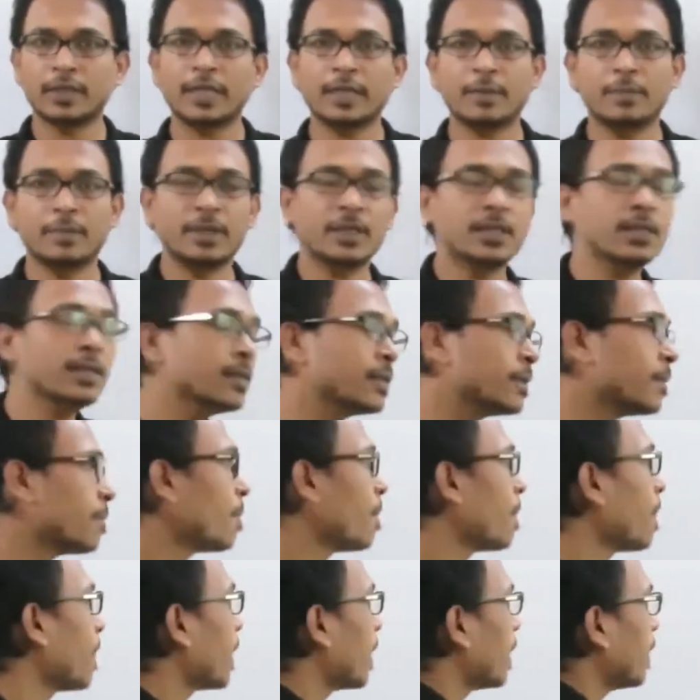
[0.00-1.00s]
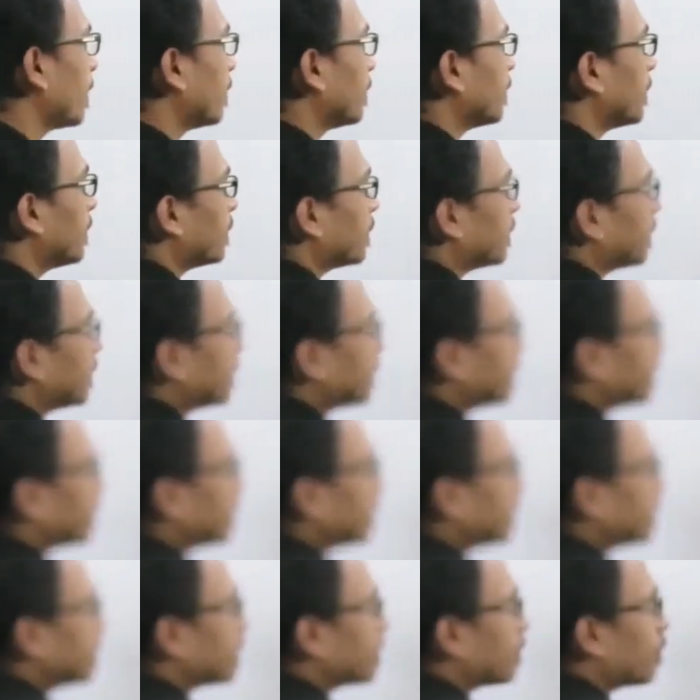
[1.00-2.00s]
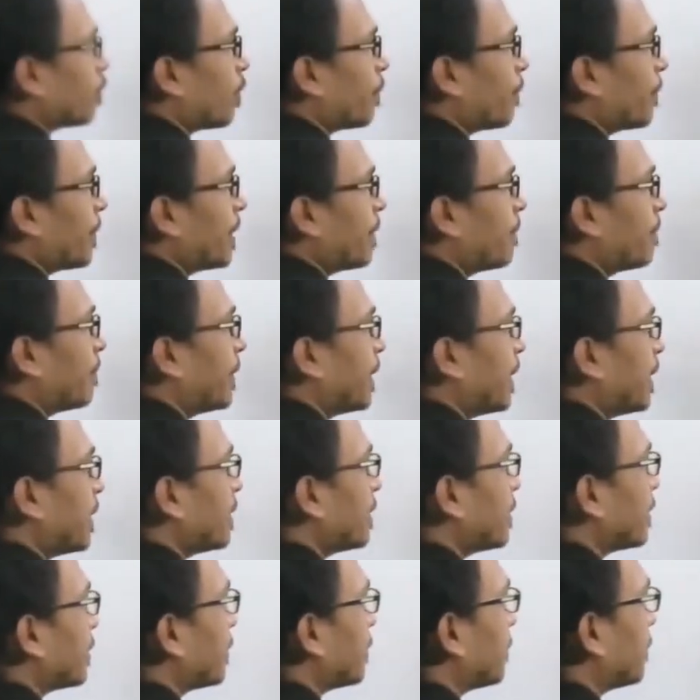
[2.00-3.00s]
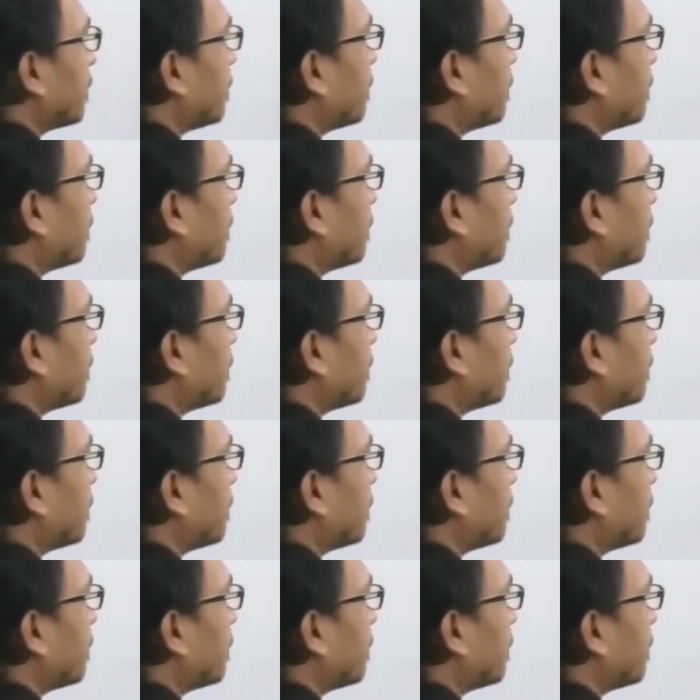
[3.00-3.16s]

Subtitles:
That means this is open brace,